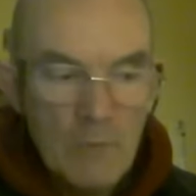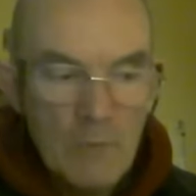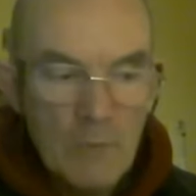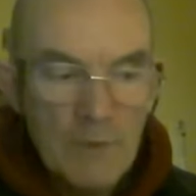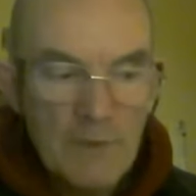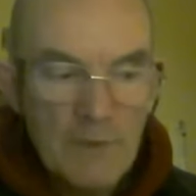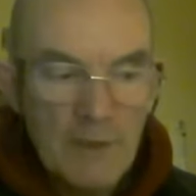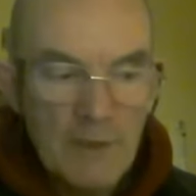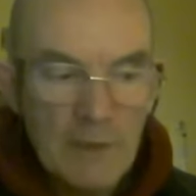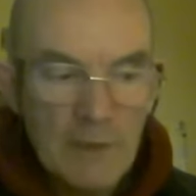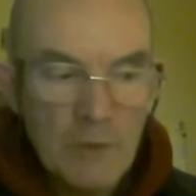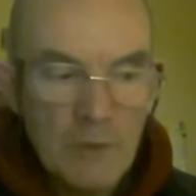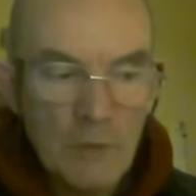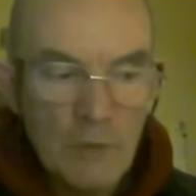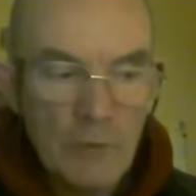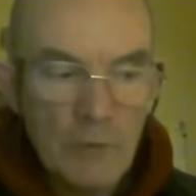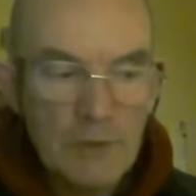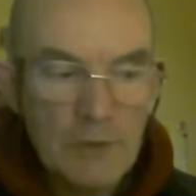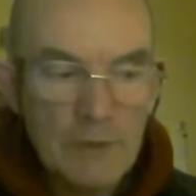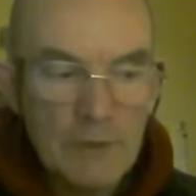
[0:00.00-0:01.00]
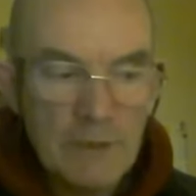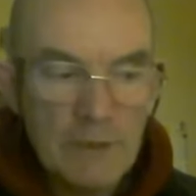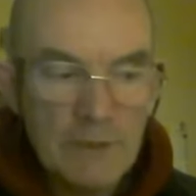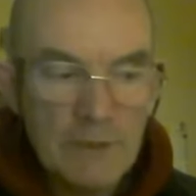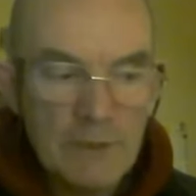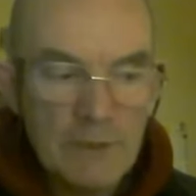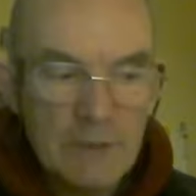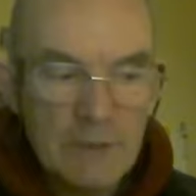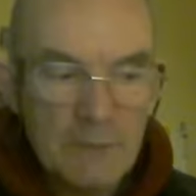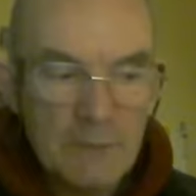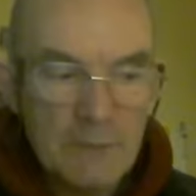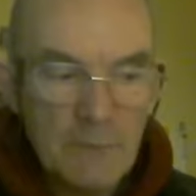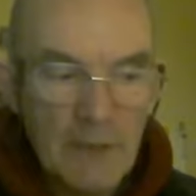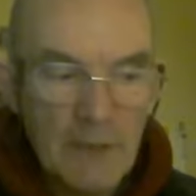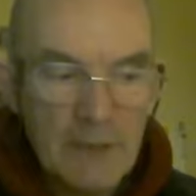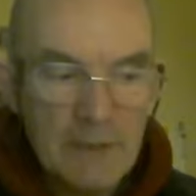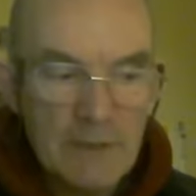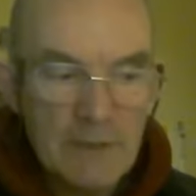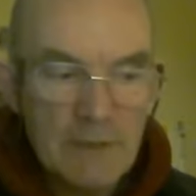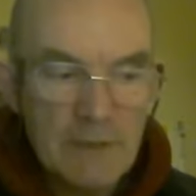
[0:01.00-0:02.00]
We thank you, Lord, that
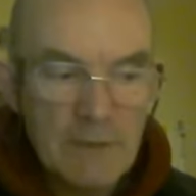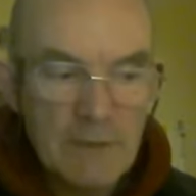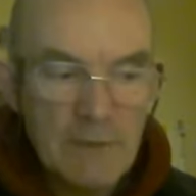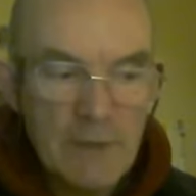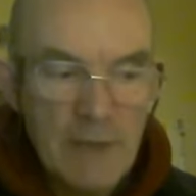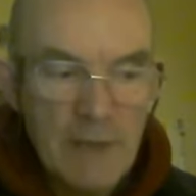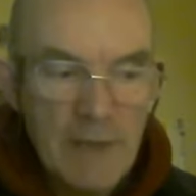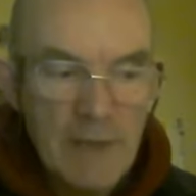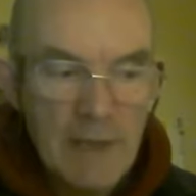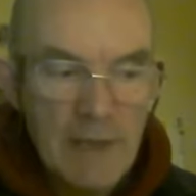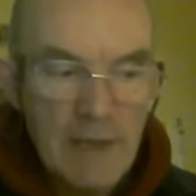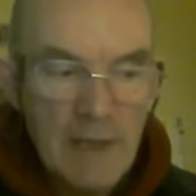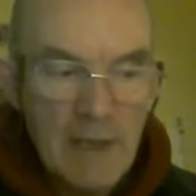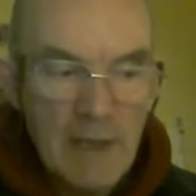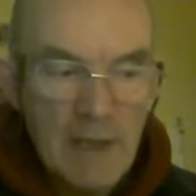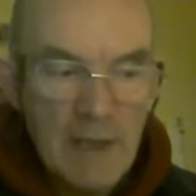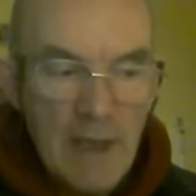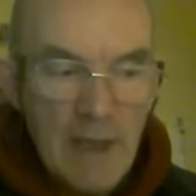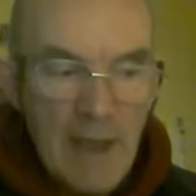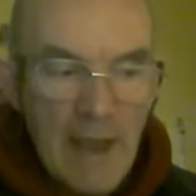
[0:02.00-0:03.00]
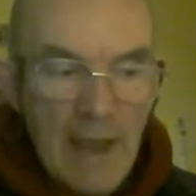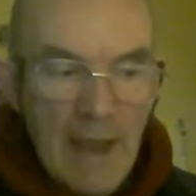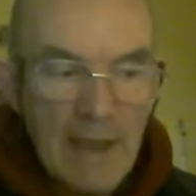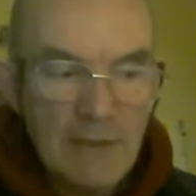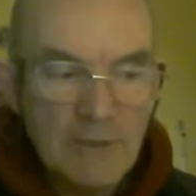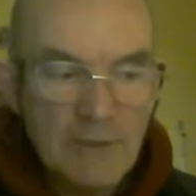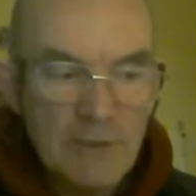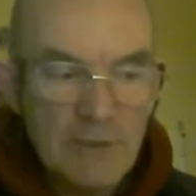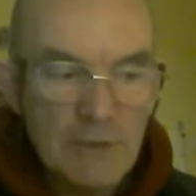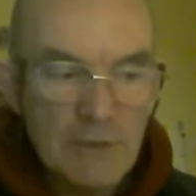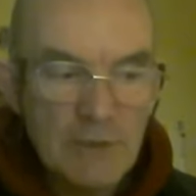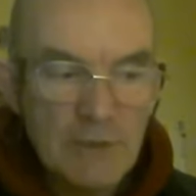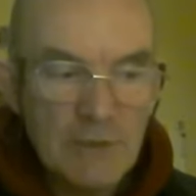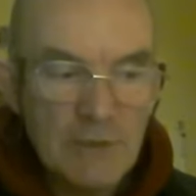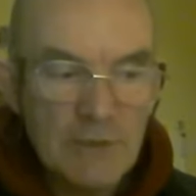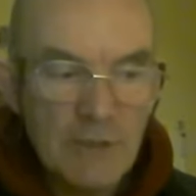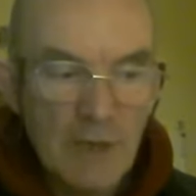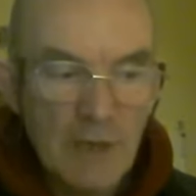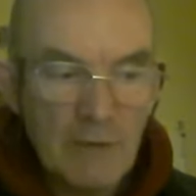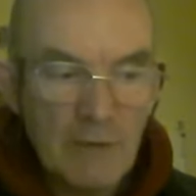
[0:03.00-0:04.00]
despite the
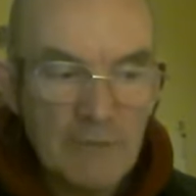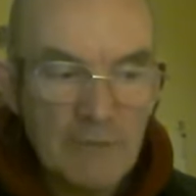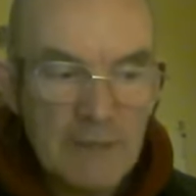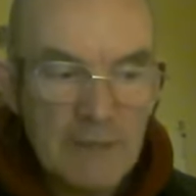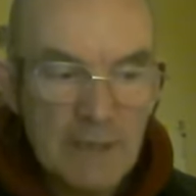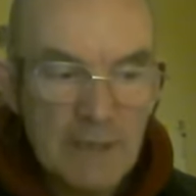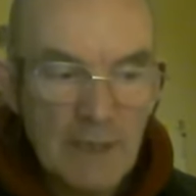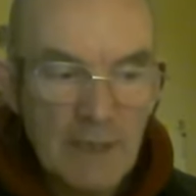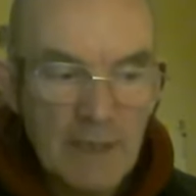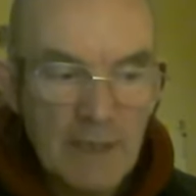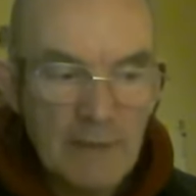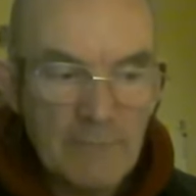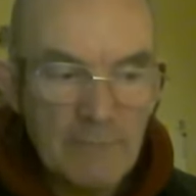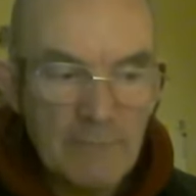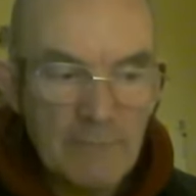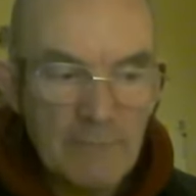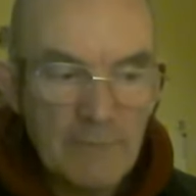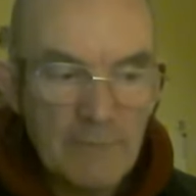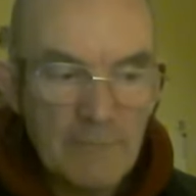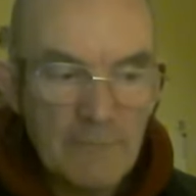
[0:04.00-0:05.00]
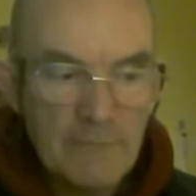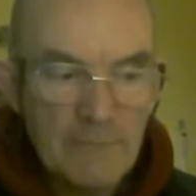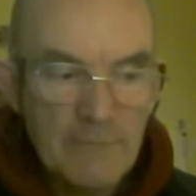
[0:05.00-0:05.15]
hazards of his life,